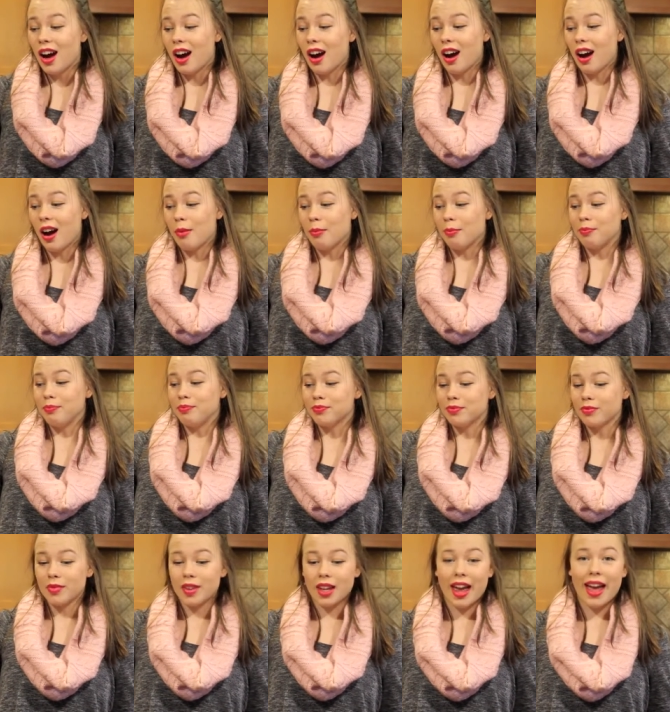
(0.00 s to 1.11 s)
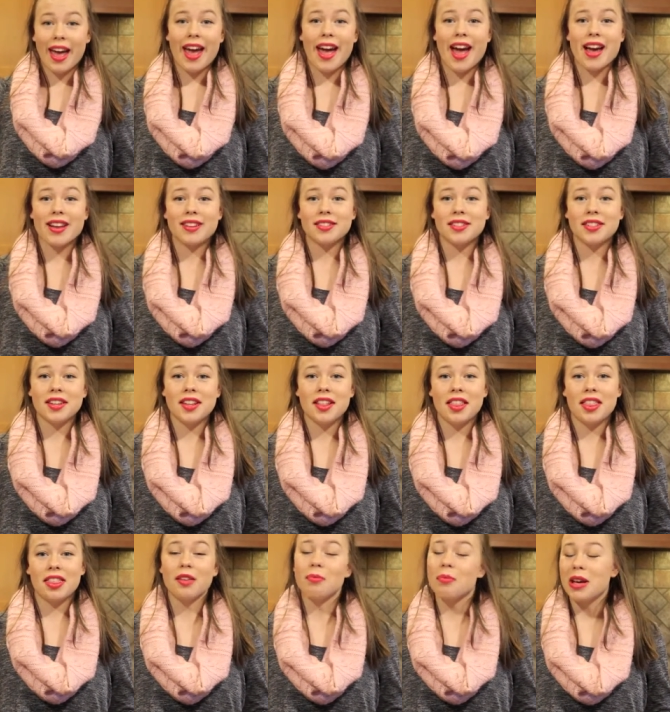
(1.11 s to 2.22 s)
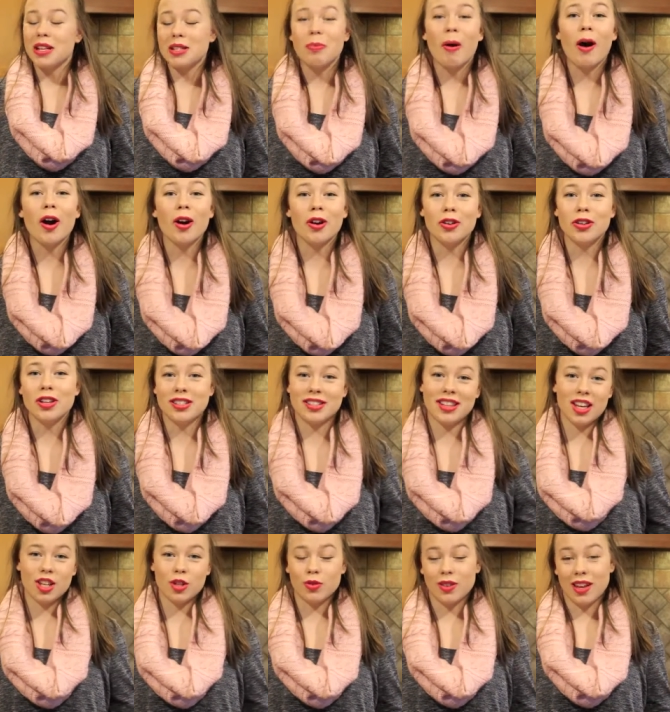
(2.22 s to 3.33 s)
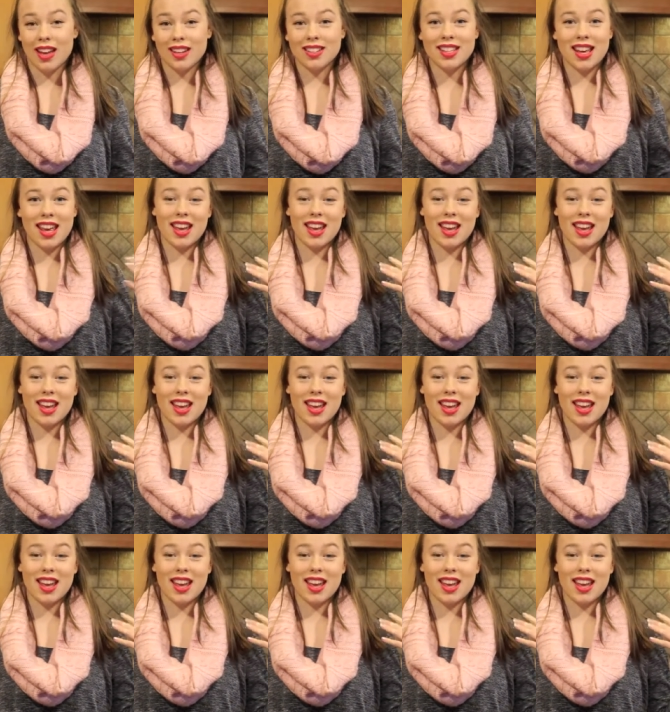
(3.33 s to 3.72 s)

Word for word: Um, and the best part is that you get